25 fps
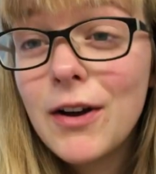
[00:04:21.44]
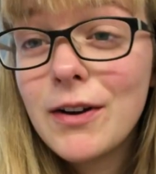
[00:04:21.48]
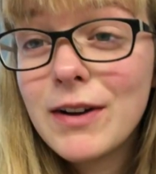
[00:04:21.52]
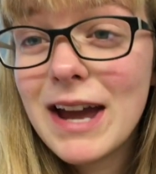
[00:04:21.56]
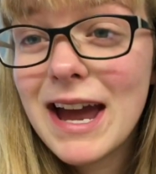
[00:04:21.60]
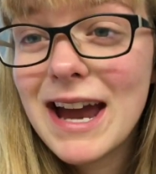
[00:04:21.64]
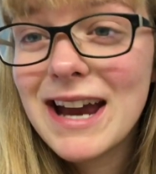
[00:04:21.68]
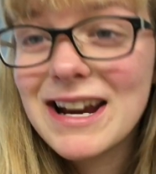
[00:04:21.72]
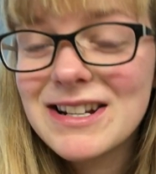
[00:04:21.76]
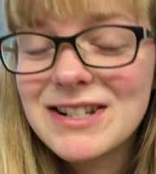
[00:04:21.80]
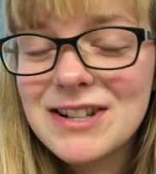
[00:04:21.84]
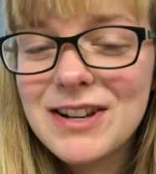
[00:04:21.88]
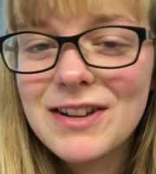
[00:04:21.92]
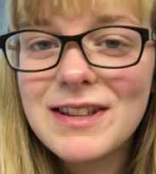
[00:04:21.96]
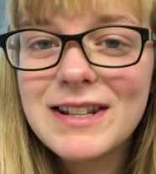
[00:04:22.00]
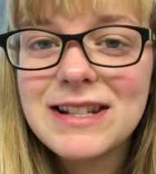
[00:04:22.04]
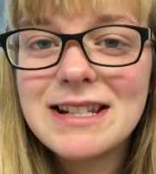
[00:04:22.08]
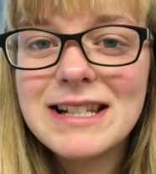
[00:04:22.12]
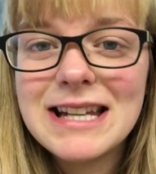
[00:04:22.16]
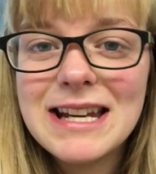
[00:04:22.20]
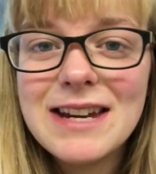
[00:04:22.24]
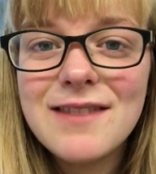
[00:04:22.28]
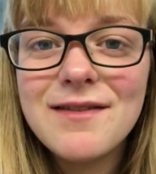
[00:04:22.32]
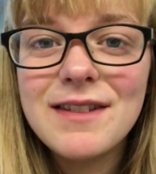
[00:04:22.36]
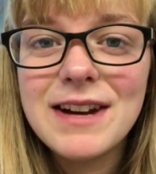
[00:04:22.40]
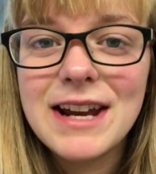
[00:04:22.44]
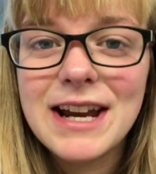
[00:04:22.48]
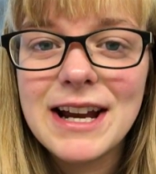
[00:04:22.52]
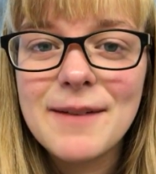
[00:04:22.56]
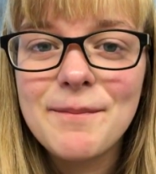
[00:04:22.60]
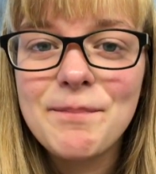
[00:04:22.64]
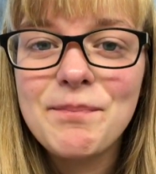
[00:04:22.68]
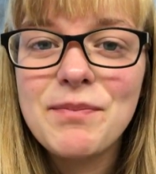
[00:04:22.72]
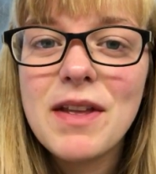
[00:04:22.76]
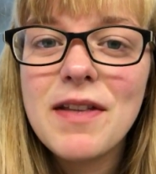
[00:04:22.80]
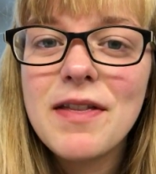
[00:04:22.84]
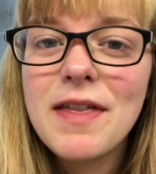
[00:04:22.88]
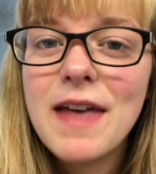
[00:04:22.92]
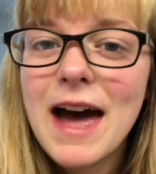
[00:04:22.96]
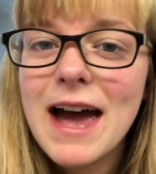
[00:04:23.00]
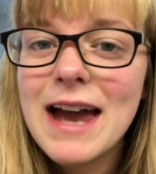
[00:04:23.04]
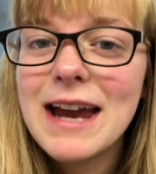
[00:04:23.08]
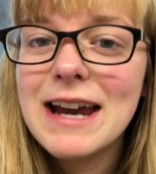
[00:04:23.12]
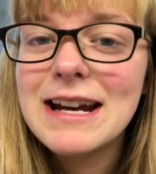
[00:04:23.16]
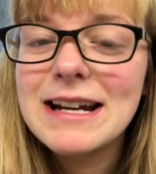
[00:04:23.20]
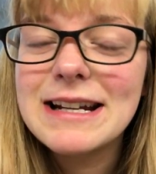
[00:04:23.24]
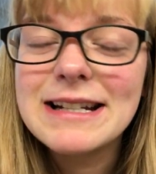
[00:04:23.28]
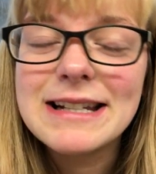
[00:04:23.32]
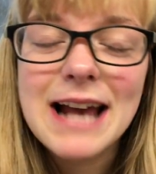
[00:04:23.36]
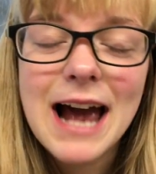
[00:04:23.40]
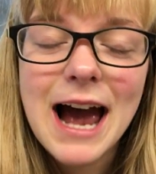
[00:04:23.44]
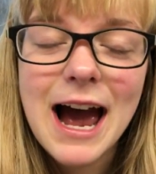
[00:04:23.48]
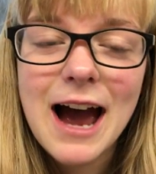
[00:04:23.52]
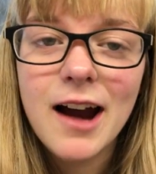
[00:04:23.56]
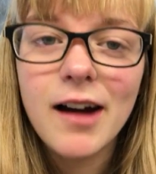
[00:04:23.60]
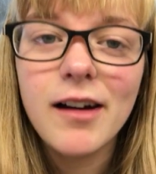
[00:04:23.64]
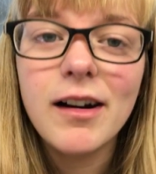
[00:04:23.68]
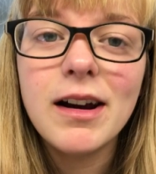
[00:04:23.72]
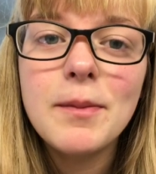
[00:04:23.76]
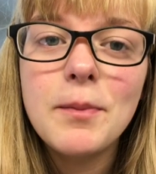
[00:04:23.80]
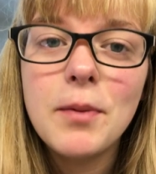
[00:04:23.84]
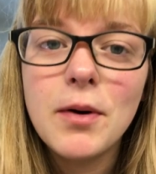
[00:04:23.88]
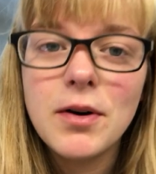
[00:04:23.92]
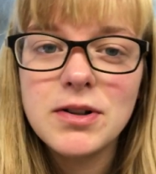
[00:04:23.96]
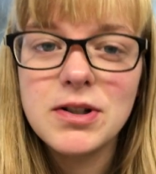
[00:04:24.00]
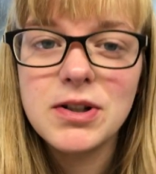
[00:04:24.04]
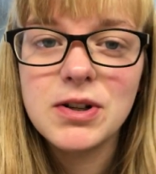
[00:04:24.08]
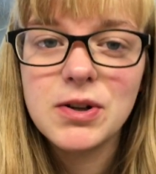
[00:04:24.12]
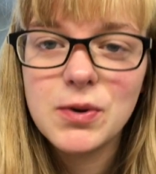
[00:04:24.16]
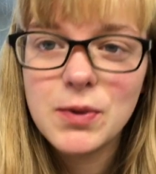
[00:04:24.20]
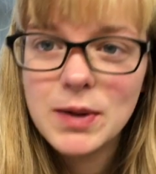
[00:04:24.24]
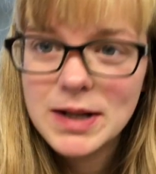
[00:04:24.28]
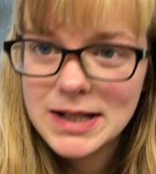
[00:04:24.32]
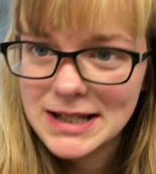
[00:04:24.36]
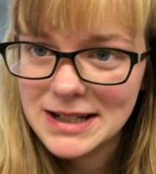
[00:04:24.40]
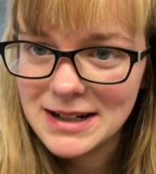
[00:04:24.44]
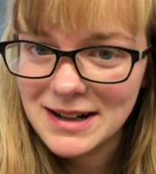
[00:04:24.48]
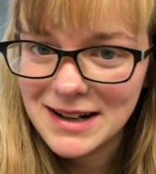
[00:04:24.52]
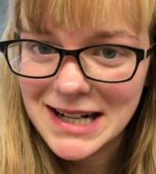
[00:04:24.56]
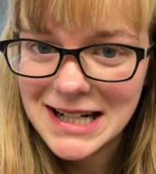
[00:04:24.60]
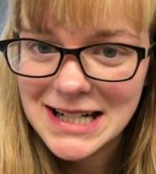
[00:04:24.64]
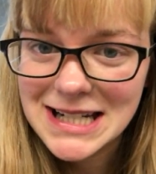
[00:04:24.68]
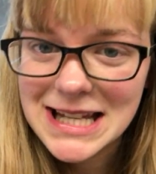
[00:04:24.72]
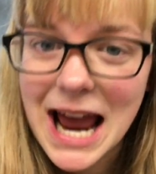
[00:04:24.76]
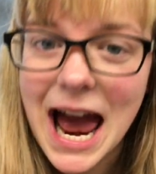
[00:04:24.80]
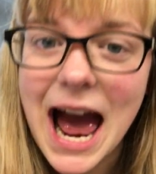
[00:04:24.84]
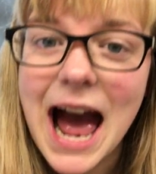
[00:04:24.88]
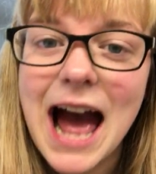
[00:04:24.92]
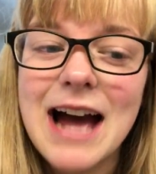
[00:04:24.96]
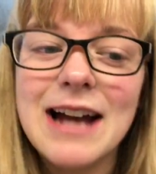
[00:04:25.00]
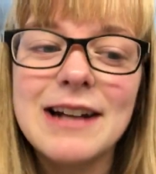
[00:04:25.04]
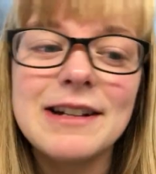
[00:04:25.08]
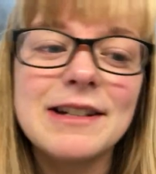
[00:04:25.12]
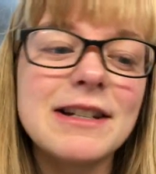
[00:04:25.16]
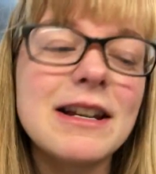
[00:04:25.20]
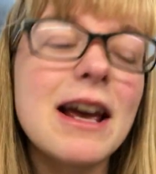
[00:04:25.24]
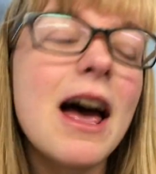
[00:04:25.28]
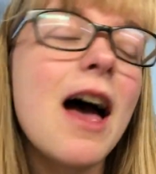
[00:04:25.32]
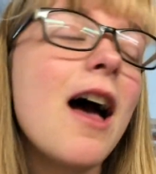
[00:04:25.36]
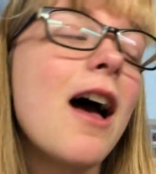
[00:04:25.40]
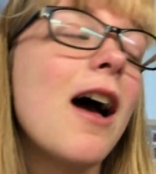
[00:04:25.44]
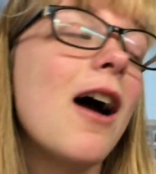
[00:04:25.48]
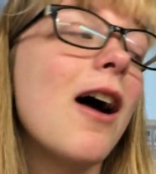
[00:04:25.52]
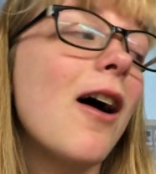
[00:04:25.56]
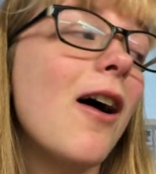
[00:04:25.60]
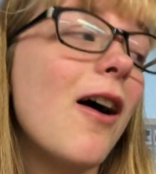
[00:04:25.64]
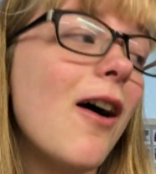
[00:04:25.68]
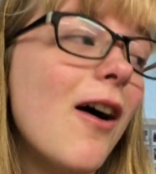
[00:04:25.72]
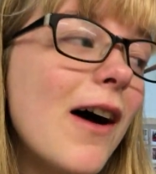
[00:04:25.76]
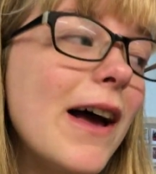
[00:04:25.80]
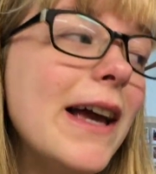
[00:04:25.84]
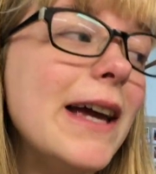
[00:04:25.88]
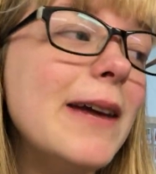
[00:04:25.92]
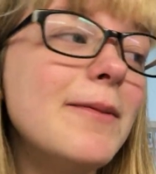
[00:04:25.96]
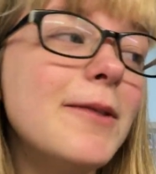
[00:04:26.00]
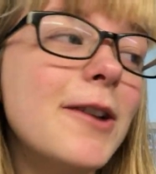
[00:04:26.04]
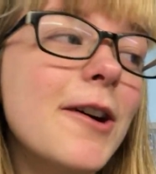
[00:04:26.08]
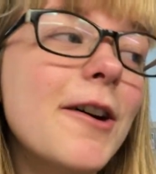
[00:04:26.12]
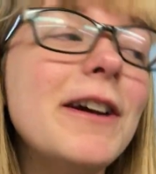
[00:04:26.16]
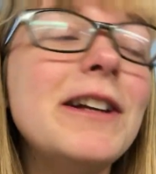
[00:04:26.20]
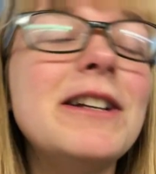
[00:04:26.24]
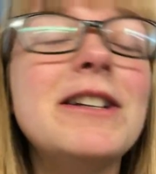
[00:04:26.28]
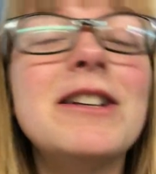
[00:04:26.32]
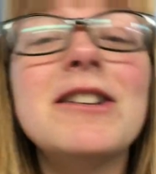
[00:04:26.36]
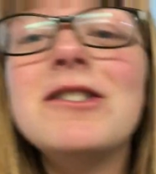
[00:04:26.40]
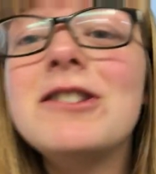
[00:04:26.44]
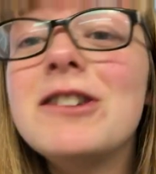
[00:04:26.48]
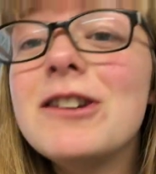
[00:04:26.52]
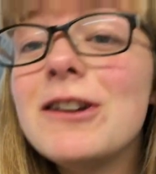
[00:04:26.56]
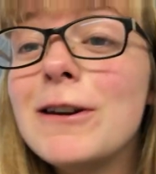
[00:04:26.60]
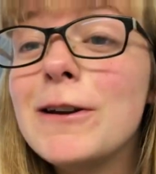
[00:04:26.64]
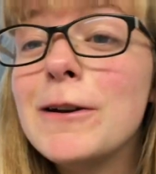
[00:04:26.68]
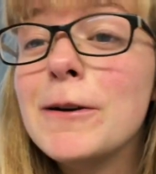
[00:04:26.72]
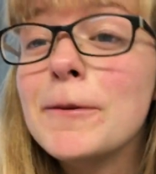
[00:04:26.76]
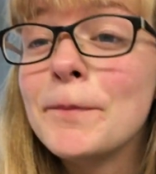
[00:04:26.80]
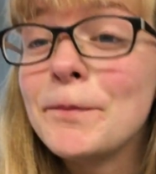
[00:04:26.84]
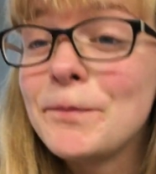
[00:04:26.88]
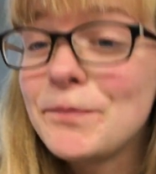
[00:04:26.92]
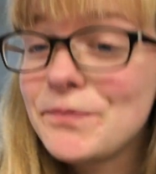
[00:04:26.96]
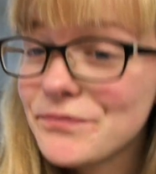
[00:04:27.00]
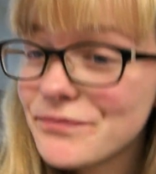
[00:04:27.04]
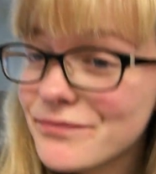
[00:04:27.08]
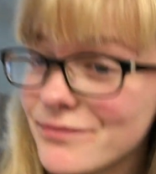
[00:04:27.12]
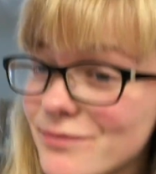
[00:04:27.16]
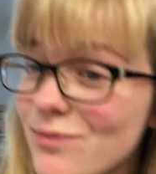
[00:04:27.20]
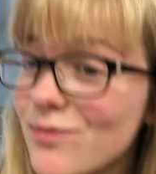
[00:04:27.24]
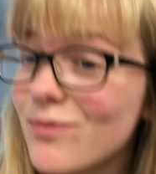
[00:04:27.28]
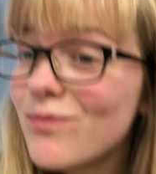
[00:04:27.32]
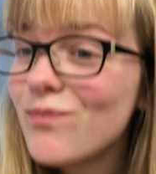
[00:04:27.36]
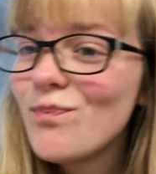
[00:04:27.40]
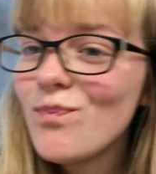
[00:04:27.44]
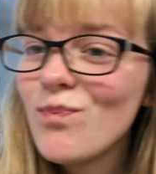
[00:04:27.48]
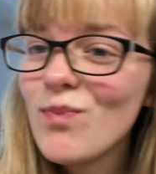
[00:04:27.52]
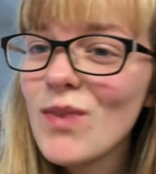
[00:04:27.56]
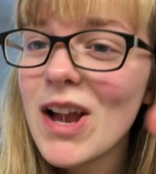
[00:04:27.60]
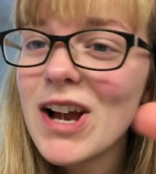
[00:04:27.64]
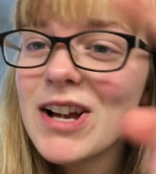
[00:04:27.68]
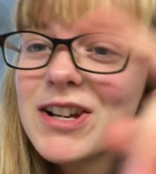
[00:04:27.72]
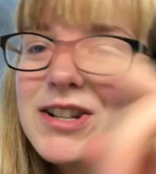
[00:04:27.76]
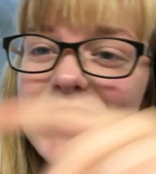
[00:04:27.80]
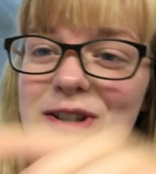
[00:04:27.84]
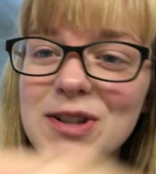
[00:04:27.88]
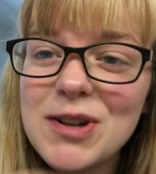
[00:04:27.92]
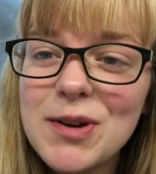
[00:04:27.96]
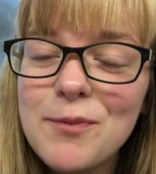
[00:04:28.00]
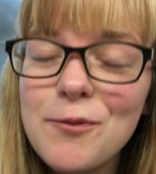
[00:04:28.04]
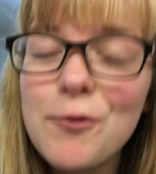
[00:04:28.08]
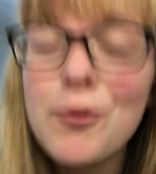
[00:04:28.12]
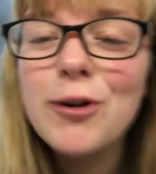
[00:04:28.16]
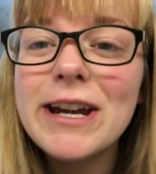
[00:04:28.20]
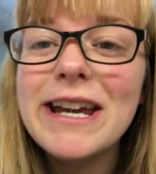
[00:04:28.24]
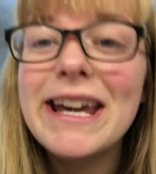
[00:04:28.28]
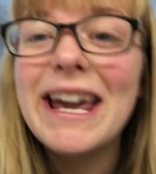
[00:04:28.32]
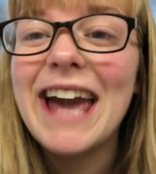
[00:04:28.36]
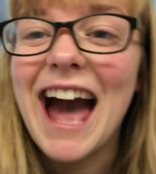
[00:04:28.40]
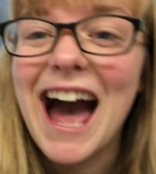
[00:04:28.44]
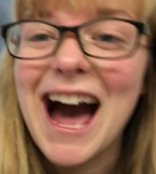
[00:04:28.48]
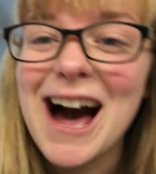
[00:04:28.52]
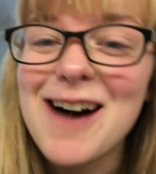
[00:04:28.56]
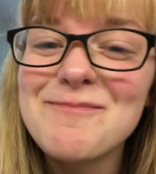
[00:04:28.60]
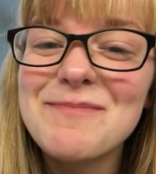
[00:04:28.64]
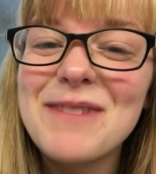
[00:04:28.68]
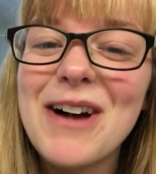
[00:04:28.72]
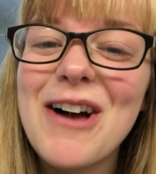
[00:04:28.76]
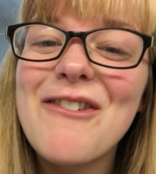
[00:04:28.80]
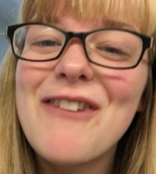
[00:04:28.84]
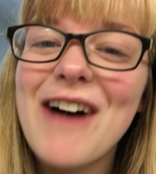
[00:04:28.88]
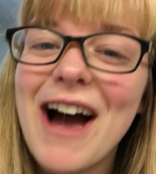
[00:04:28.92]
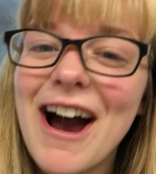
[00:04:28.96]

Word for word: Okay, so this evening there is a Harry Potter quiz night, and I am going to do some recap of